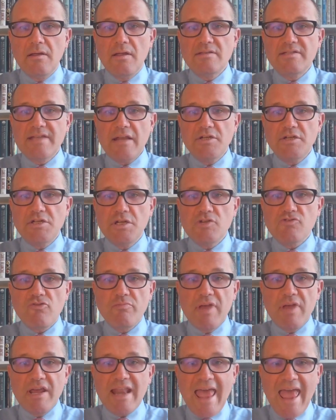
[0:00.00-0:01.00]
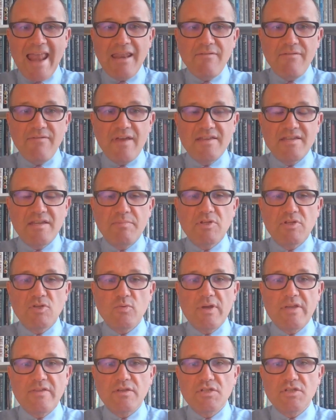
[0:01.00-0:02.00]
Tensions remain elevated
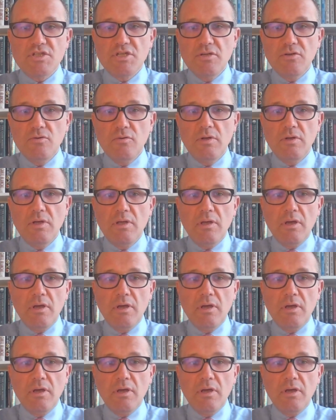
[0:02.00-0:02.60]
between the two,